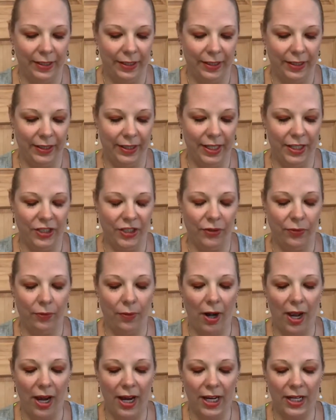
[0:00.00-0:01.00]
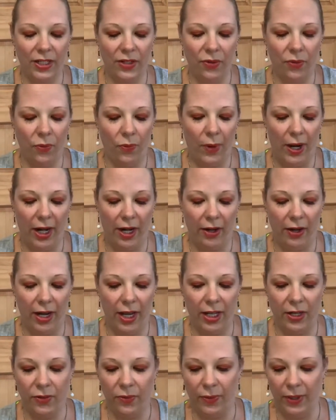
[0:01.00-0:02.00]
It says you write, wear,
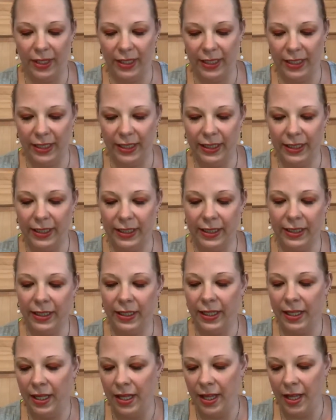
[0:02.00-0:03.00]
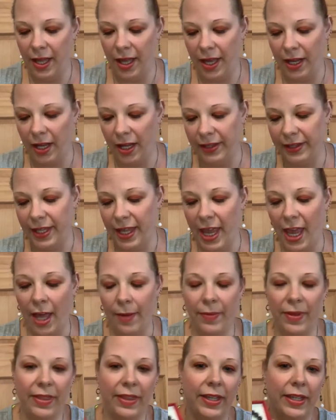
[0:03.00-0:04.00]
and witness. I got the
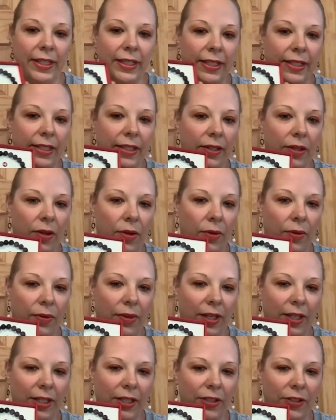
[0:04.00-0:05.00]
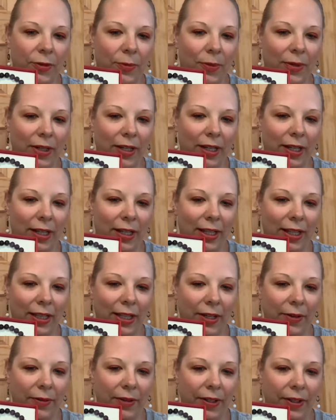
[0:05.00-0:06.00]
amethyst. That is so pretty. I like
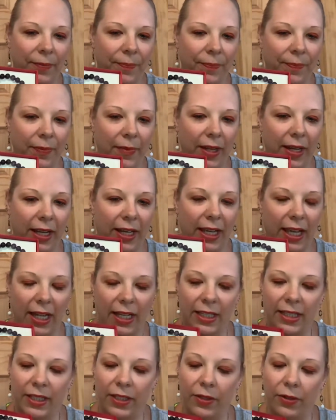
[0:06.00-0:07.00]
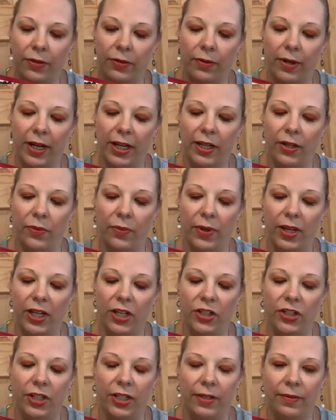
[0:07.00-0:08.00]
that one. And I guess you write your
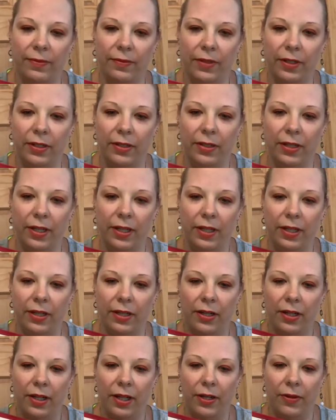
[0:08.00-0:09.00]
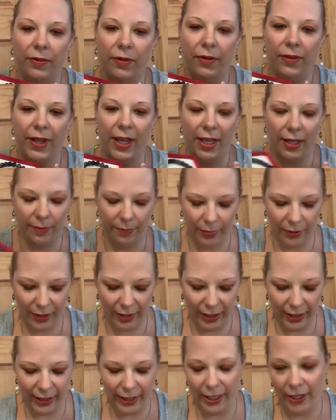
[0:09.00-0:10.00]
wish and unroll that and put
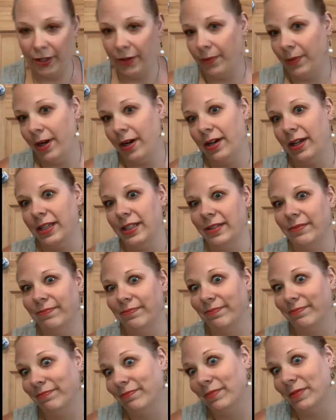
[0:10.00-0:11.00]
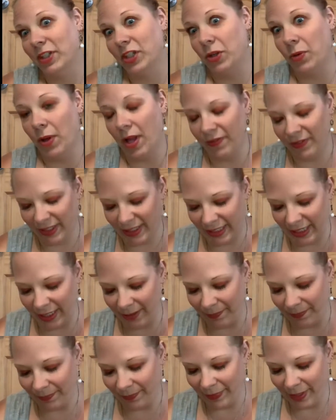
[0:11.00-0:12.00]
it in there and wear it. So we'll have to see.
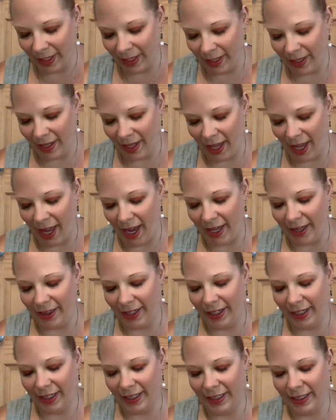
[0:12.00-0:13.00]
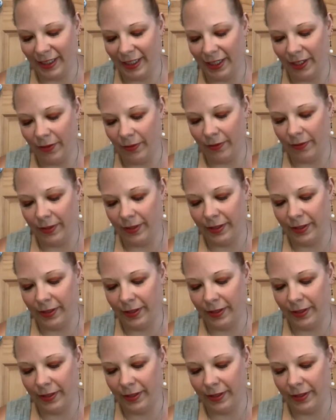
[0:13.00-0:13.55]
I think it's cute.